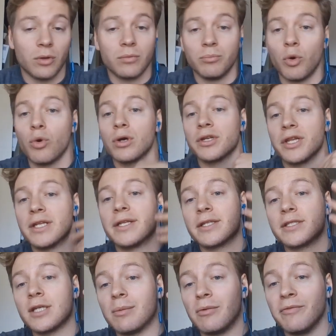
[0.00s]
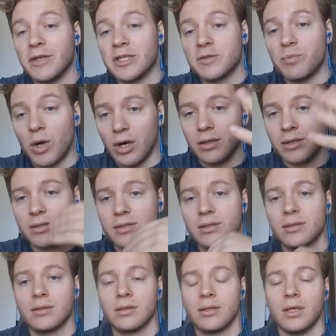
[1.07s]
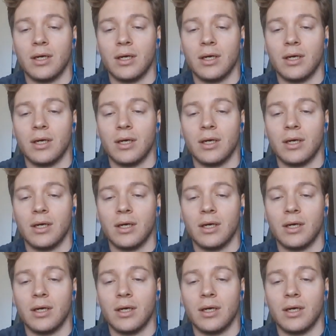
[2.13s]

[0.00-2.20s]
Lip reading: more than the sum of its parts.